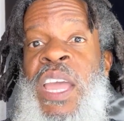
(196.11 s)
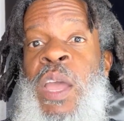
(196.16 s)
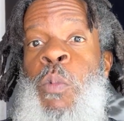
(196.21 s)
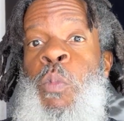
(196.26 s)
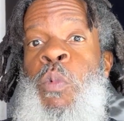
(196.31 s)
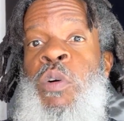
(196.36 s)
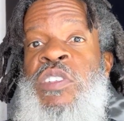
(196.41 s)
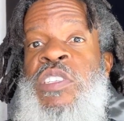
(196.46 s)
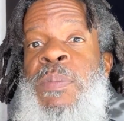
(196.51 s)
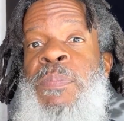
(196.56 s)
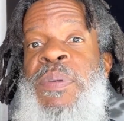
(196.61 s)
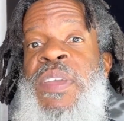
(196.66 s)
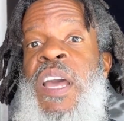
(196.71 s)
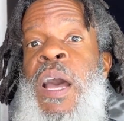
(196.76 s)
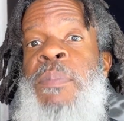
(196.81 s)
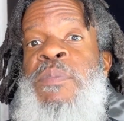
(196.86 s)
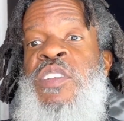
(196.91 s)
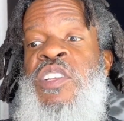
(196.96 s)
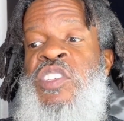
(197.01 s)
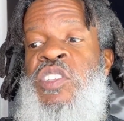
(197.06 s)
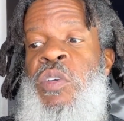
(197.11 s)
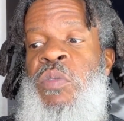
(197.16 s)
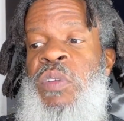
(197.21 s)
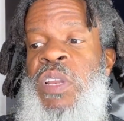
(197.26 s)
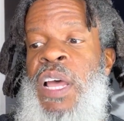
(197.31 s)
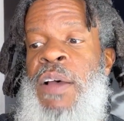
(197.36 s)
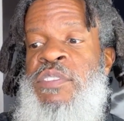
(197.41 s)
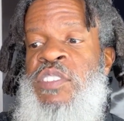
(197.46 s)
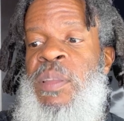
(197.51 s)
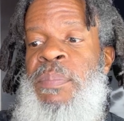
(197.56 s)
It wants to be up to certain
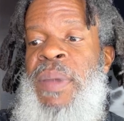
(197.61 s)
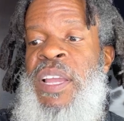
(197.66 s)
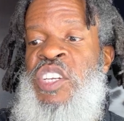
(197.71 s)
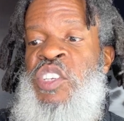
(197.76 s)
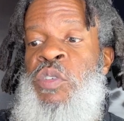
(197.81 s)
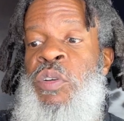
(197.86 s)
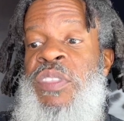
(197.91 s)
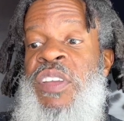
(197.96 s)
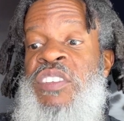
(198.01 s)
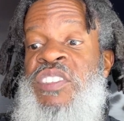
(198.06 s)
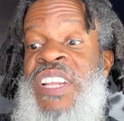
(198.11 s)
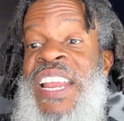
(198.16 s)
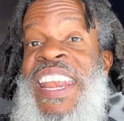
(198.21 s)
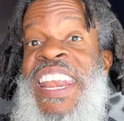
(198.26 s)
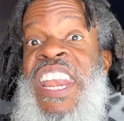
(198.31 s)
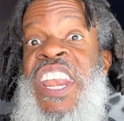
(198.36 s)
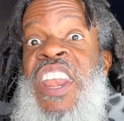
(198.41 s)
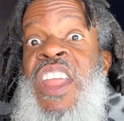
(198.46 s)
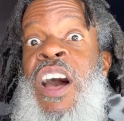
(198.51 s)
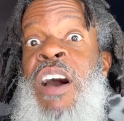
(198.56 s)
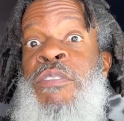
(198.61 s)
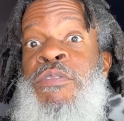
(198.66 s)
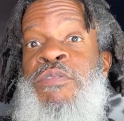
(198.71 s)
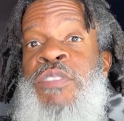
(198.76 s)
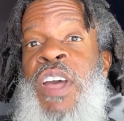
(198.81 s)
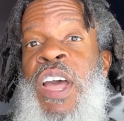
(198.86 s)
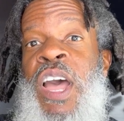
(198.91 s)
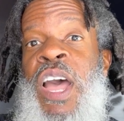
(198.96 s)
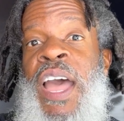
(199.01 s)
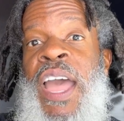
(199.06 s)
levels to make sure there's enough
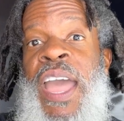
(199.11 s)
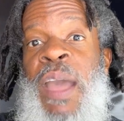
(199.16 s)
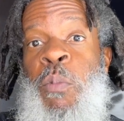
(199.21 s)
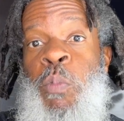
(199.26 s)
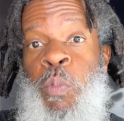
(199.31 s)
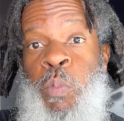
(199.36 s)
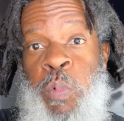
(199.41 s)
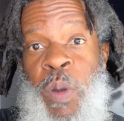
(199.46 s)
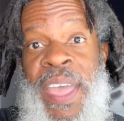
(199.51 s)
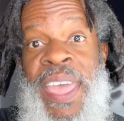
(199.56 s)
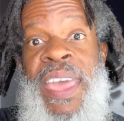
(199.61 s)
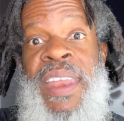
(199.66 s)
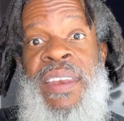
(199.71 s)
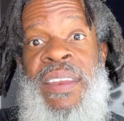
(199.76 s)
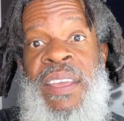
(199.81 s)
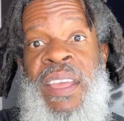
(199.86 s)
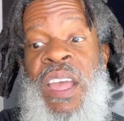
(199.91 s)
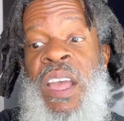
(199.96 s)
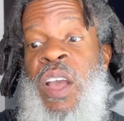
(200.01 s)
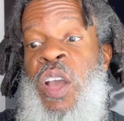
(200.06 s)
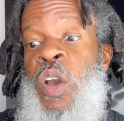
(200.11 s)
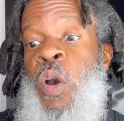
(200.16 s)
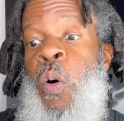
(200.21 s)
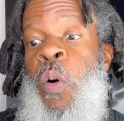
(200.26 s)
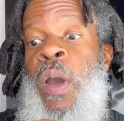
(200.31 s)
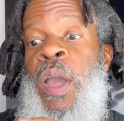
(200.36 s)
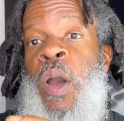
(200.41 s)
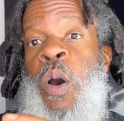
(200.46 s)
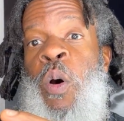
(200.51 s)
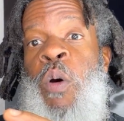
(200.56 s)
wind
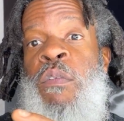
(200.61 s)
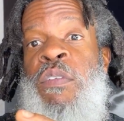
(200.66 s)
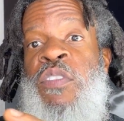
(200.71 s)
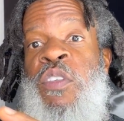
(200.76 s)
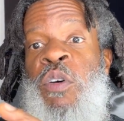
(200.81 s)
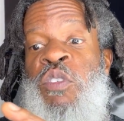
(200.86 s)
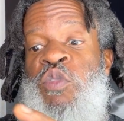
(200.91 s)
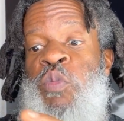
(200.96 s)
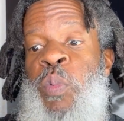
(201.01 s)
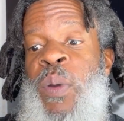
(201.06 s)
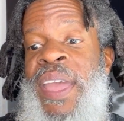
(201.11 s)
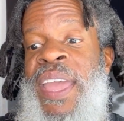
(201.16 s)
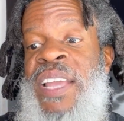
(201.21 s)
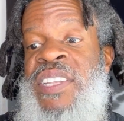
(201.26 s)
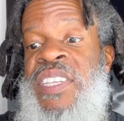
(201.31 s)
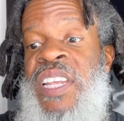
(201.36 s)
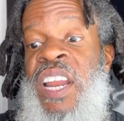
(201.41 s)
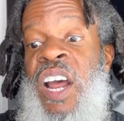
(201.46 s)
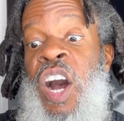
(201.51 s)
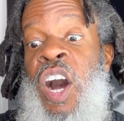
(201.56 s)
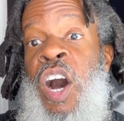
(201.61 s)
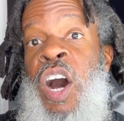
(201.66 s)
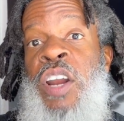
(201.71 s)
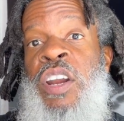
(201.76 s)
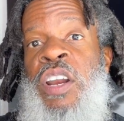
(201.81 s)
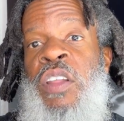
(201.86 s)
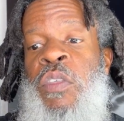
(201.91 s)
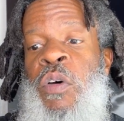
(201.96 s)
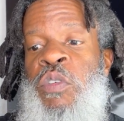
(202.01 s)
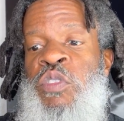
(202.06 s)
going over those wings and
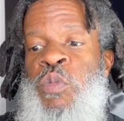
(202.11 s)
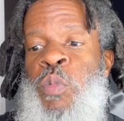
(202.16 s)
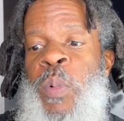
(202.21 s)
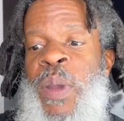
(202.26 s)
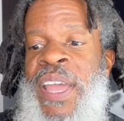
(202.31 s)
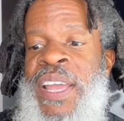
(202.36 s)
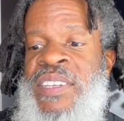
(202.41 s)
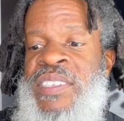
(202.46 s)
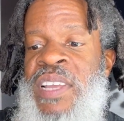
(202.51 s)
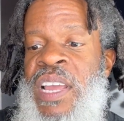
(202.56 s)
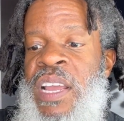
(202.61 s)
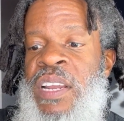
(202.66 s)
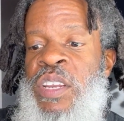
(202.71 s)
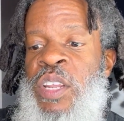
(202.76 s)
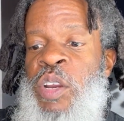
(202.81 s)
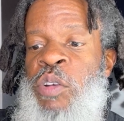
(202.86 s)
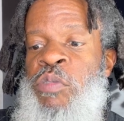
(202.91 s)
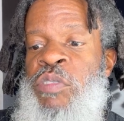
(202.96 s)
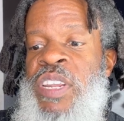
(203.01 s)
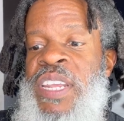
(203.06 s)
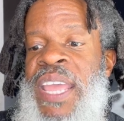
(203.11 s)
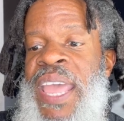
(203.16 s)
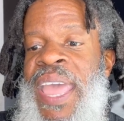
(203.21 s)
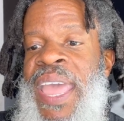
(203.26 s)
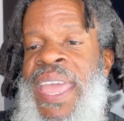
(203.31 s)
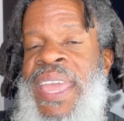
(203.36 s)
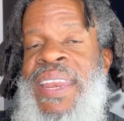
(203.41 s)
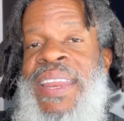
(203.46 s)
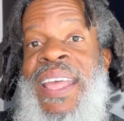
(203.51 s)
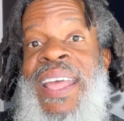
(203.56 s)
under those wings to
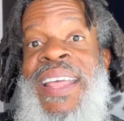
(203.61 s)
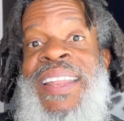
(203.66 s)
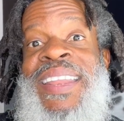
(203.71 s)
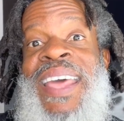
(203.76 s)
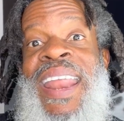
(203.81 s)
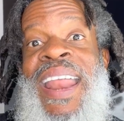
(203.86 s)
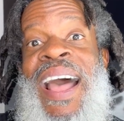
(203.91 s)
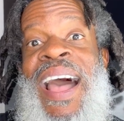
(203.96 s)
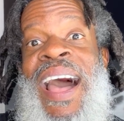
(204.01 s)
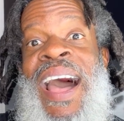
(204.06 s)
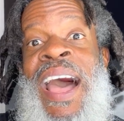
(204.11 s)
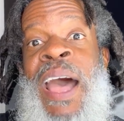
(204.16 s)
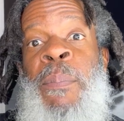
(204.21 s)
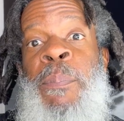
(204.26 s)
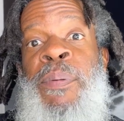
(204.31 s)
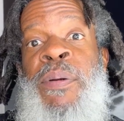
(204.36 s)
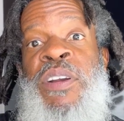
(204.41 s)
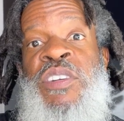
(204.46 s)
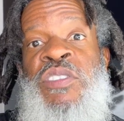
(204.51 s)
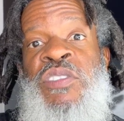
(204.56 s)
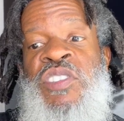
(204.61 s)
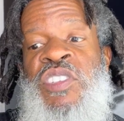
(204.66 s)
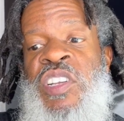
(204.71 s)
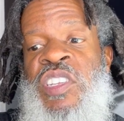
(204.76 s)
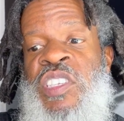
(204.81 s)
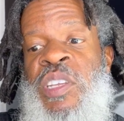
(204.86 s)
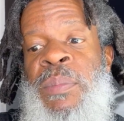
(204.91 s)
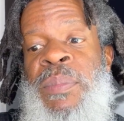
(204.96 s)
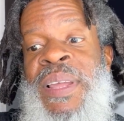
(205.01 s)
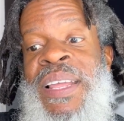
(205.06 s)
create that high pressure
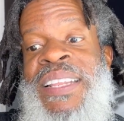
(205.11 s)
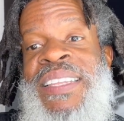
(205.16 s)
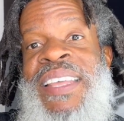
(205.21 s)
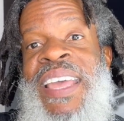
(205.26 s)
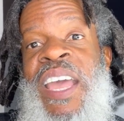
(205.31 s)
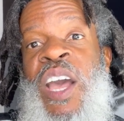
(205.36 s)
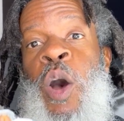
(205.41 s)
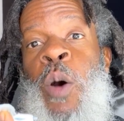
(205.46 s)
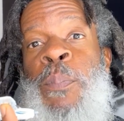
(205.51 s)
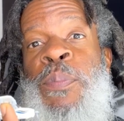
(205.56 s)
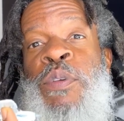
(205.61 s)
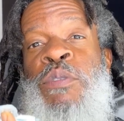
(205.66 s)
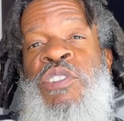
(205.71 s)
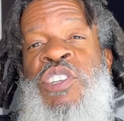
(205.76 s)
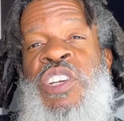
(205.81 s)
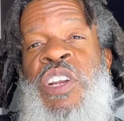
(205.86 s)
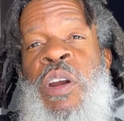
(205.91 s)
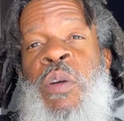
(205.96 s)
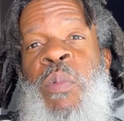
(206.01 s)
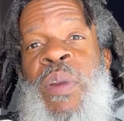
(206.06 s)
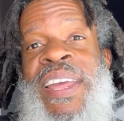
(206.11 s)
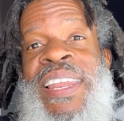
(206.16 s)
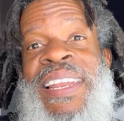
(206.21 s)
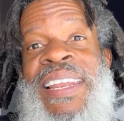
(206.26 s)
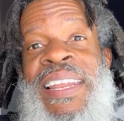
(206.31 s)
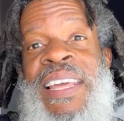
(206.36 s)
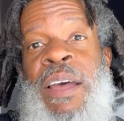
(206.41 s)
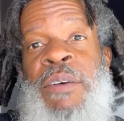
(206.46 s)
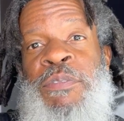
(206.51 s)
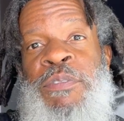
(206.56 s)
system to help you generate
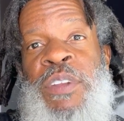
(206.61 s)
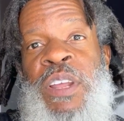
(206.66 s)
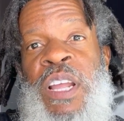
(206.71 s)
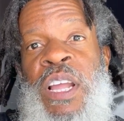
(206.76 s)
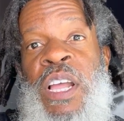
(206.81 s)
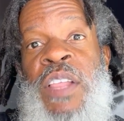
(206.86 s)
lift.